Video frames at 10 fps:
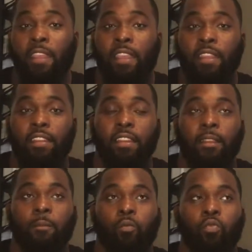And
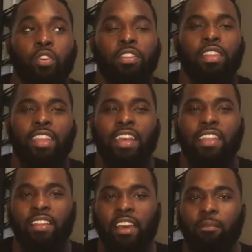one thing I
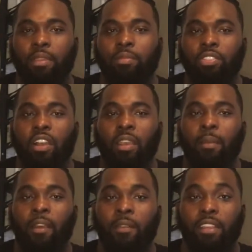hear a lot of people talk
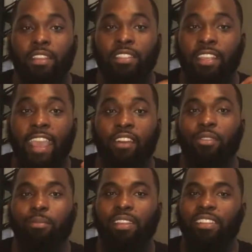about is
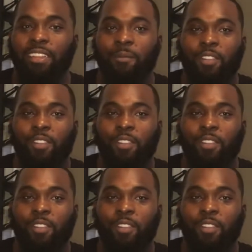accountability.